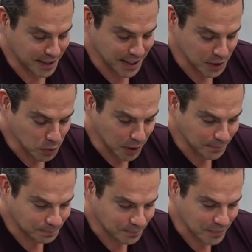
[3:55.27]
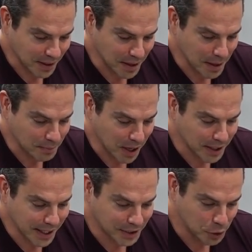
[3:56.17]
This one, I'm
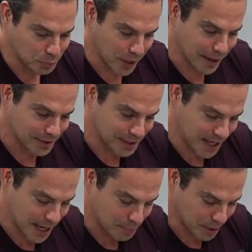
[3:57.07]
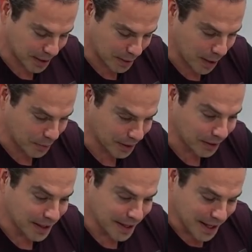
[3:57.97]
kind of not too proud to say it, but I will.